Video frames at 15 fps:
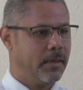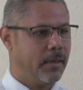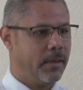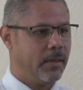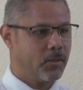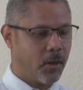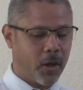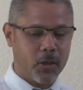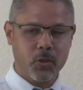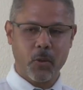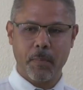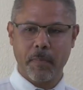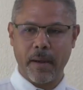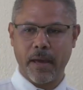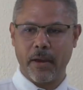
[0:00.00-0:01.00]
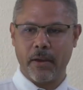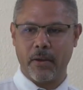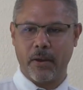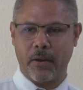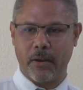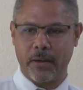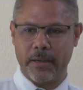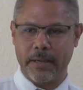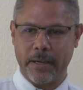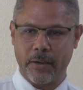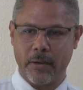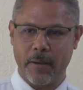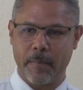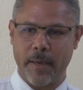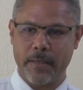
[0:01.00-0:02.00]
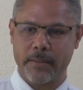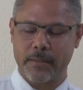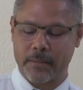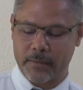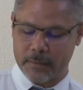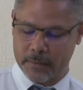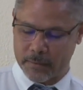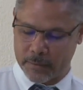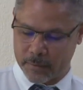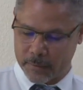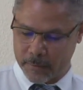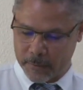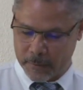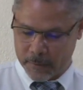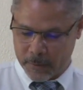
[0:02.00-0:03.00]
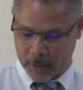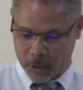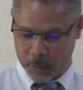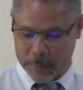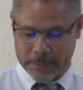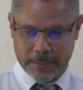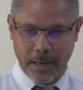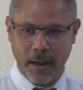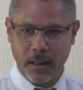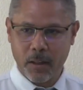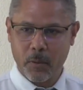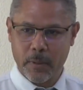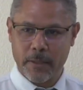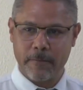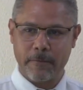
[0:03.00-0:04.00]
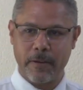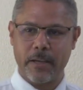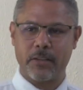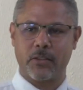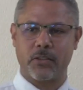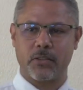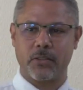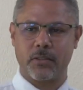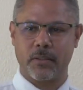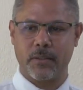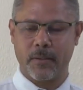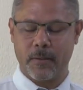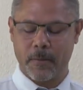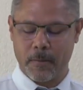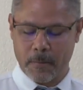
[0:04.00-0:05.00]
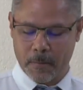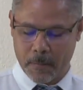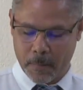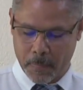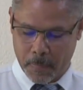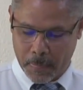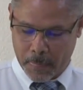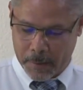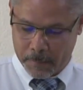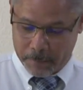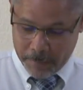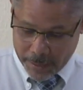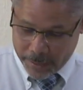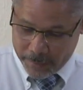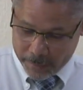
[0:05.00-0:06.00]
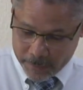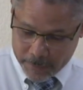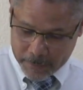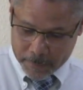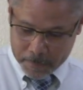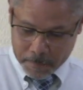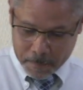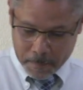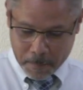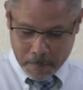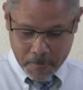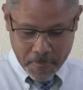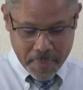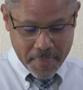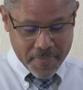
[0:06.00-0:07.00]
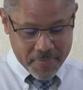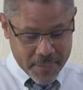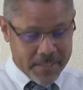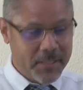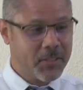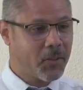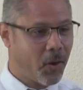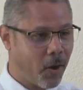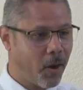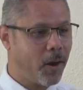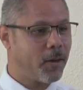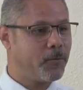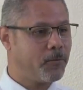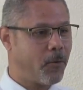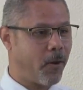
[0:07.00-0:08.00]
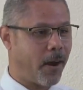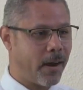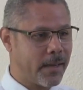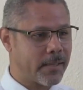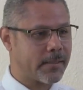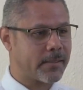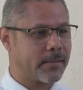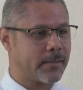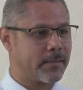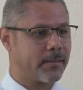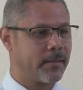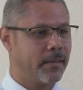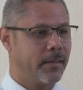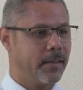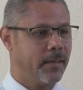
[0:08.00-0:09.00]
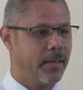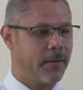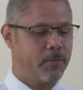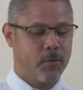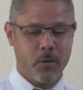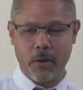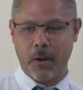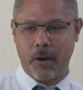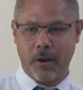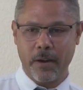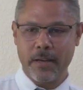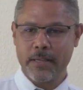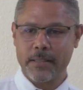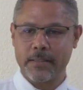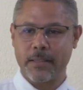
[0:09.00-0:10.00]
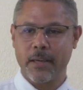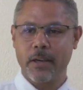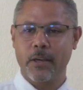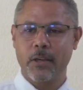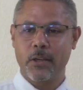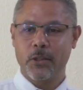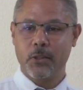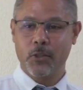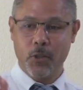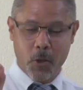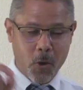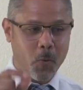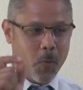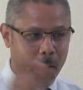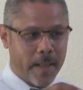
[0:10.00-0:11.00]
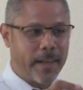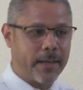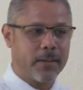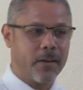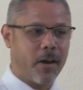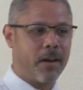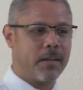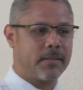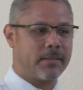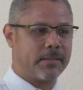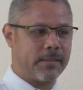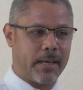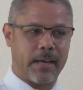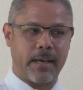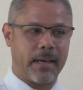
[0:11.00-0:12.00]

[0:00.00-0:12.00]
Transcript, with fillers: It's hard to apply on a regular basis because we struggle with the flesh. Men, this is hard for us. If you are honest, you will acknowledge, it's